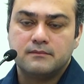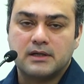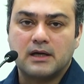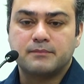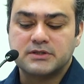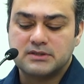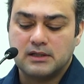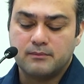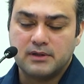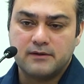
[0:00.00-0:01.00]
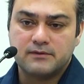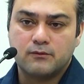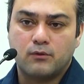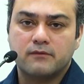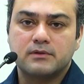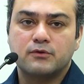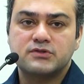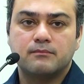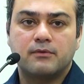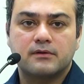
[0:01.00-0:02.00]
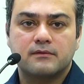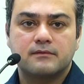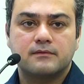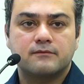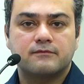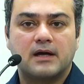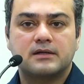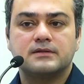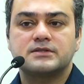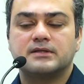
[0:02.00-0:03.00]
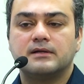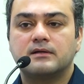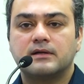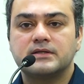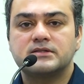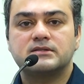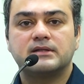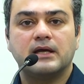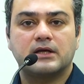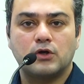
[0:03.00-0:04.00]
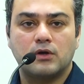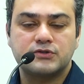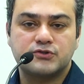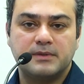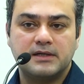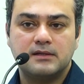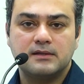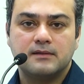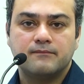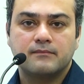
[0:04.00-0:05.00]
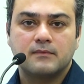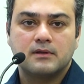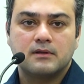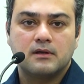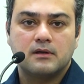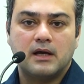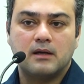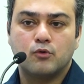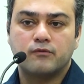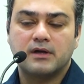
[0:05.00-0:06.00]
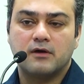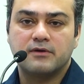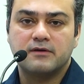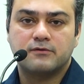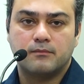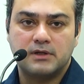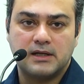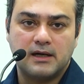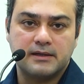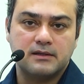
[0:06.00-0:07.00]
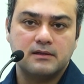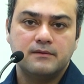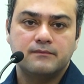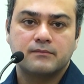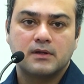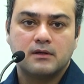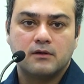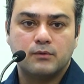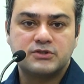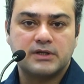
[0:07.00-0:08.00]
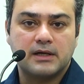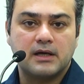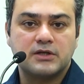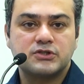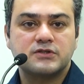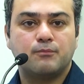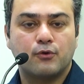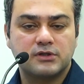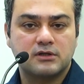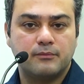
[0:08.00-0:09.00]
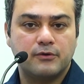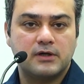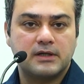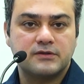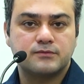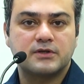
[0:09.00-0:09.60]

And I personally believe that one of the most important factors here is the acknowledgement and moving away from denial, which engages both the communities.